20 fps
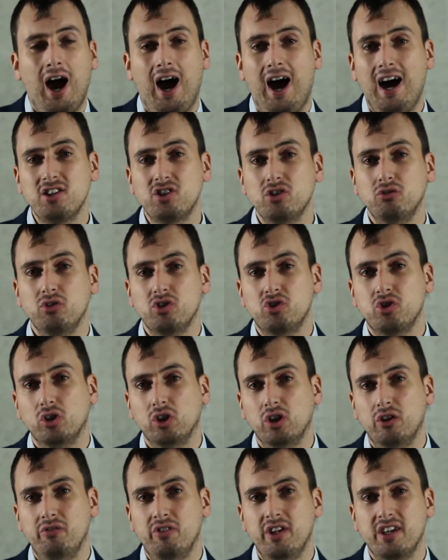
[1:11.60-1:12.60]
As a
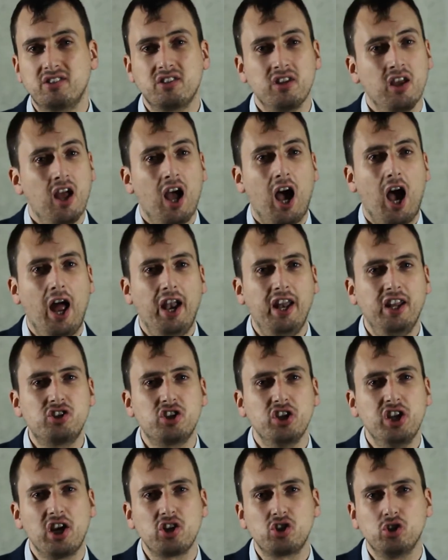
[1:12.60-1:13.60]
result of this, an
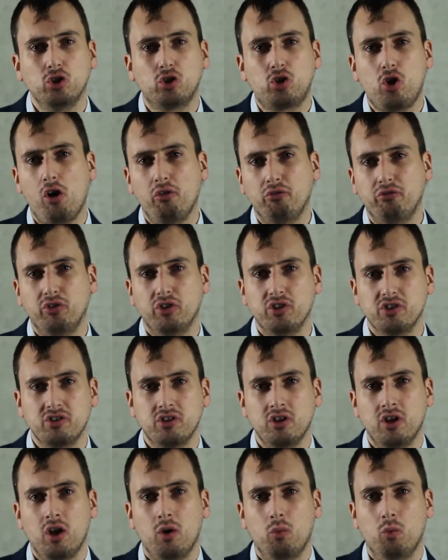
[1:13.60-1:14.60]
international
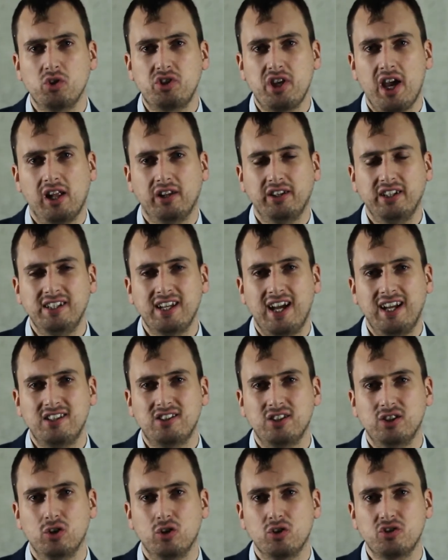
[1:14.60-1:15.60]
conference was held in
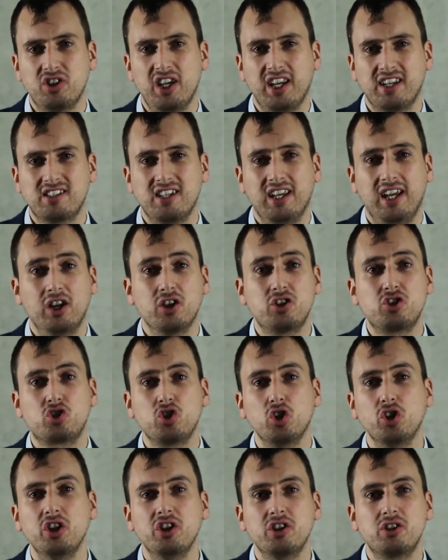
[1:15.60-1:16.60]
1906 in a
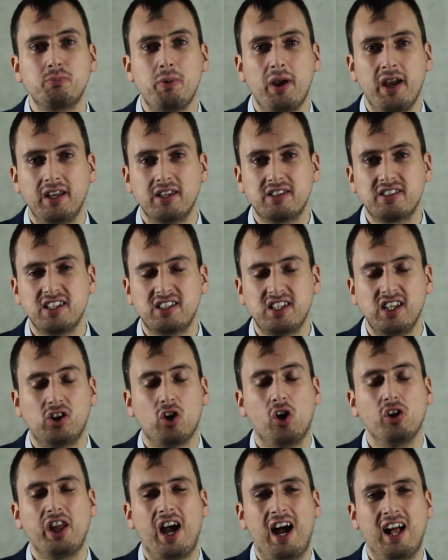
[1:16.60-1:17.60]
southern Spain city
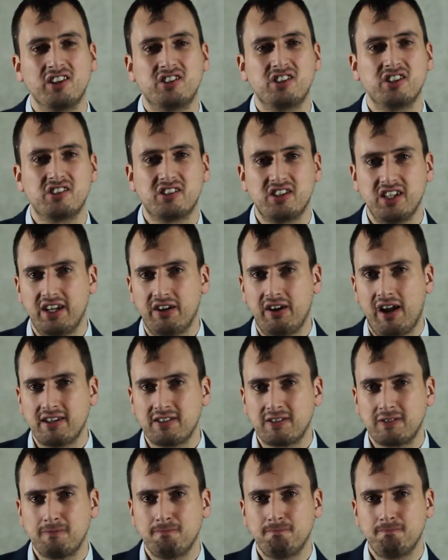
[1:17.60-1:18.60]
called
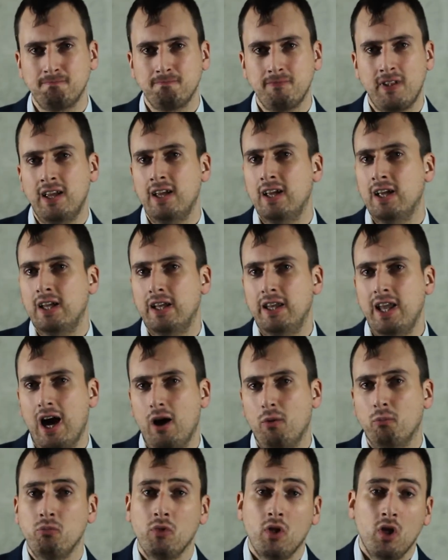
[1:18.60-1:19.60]
Algeciras.
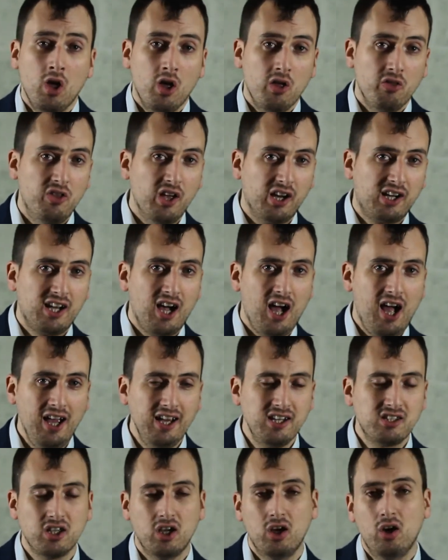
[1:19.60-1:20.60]
Now, the
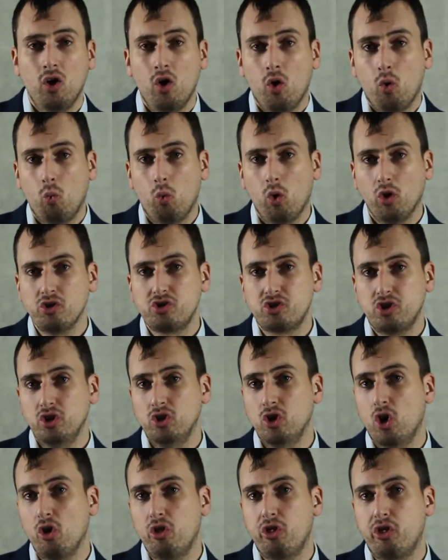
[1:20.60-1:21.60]
Kaiser wants to
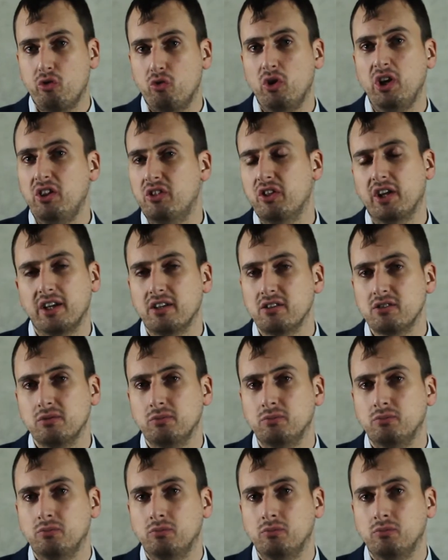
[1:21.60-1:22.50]
know three things.